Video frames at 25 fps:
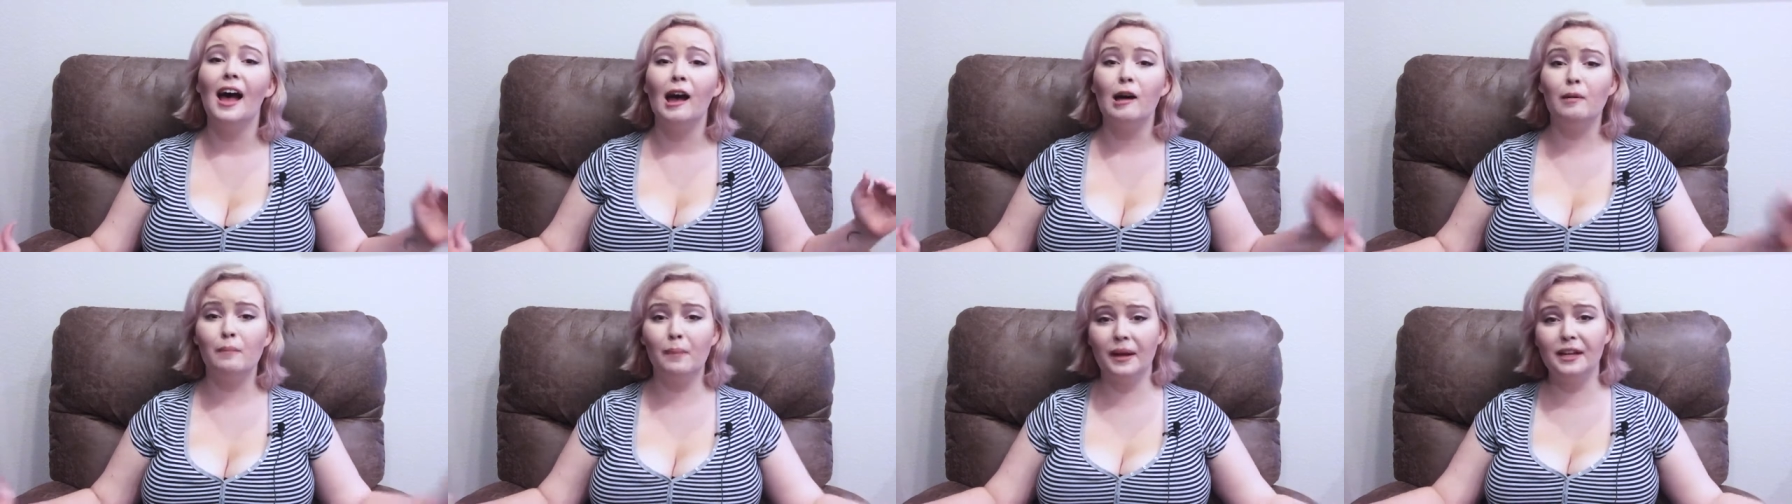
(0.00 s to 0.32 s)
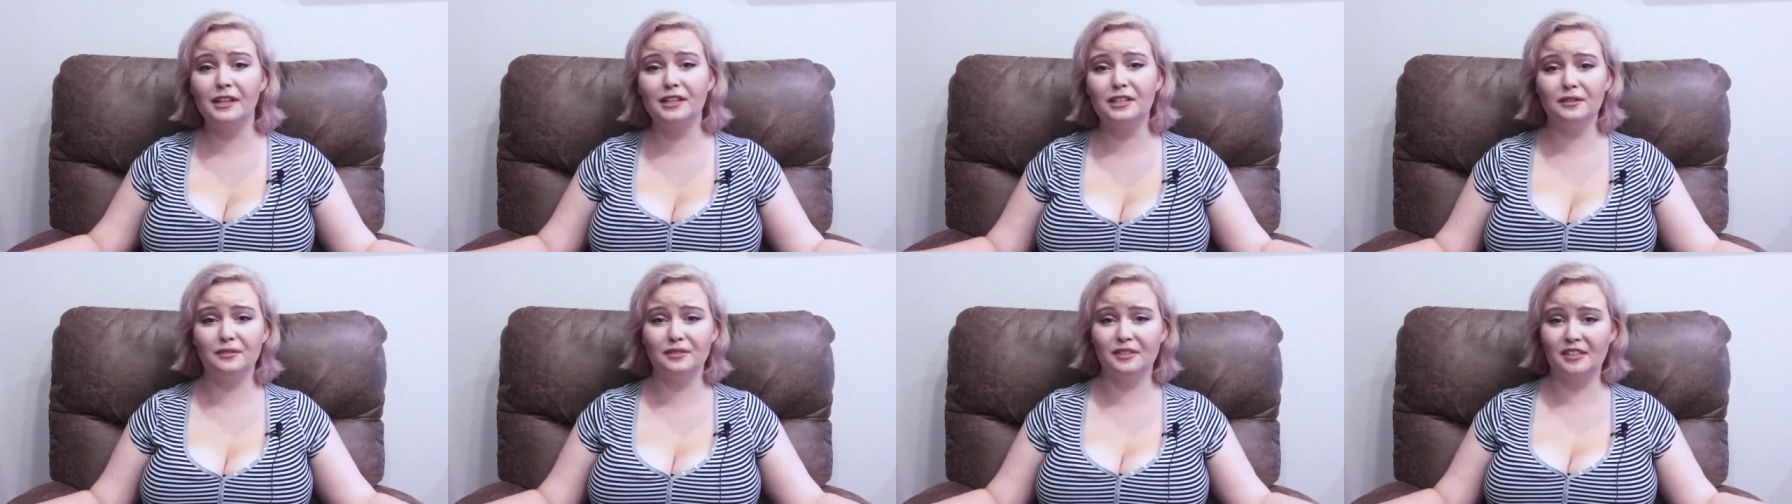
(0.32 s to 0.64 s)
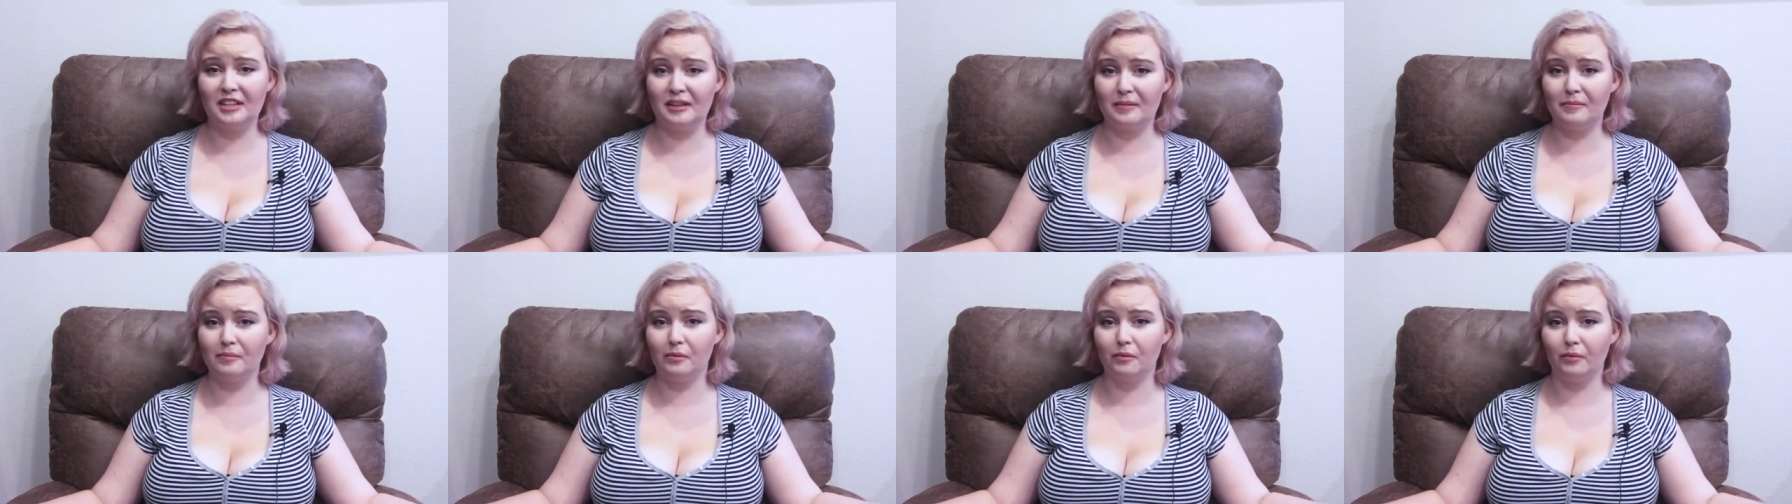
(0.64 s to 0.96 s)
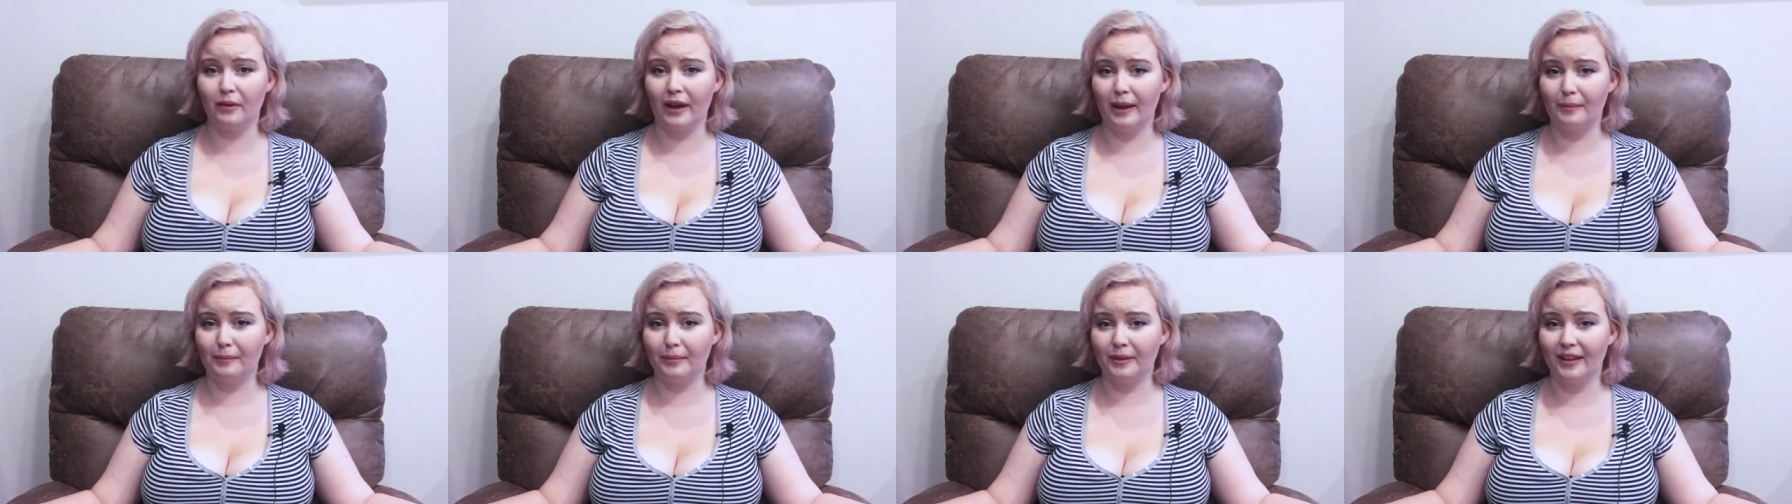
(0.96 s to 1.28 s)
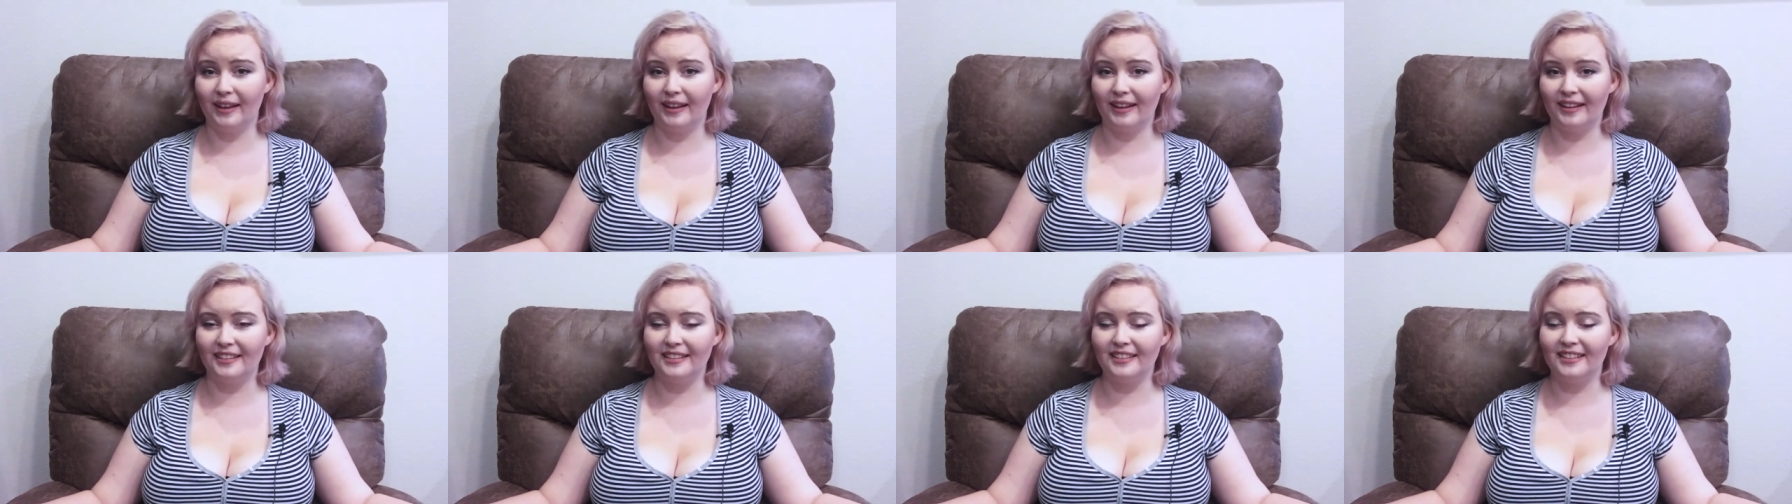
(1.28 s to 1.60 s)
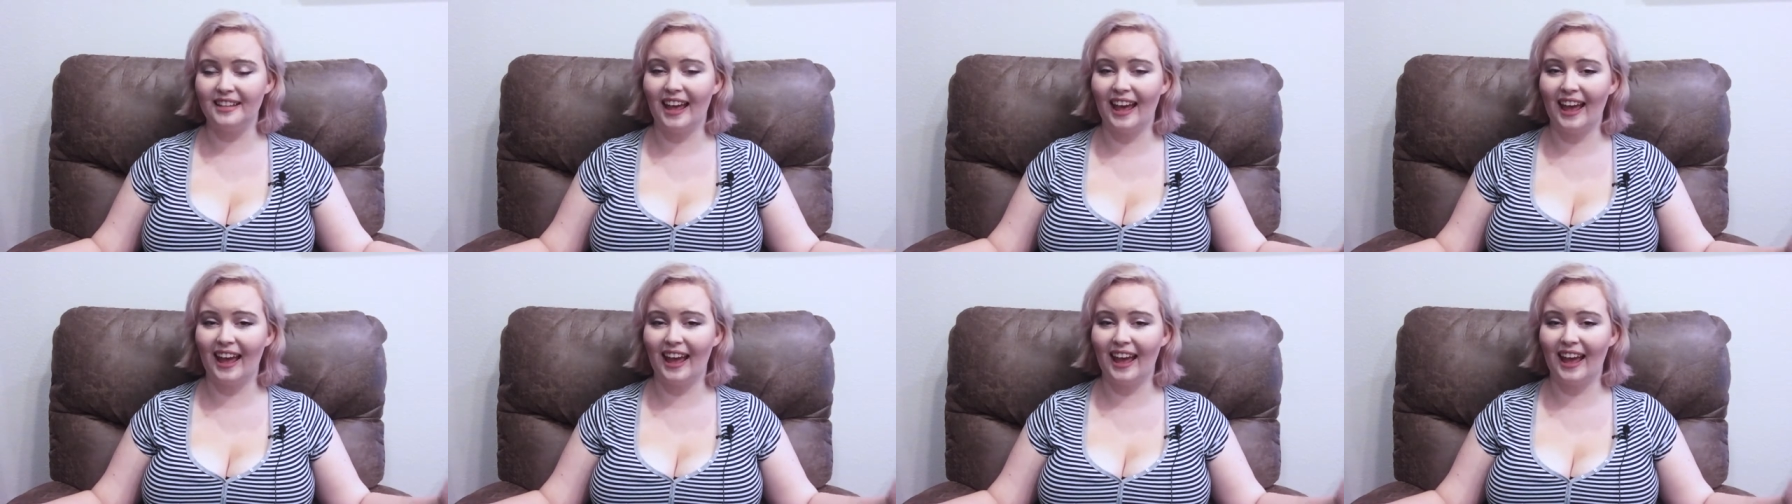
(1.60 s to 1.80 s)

a bunch of zebra ramblings,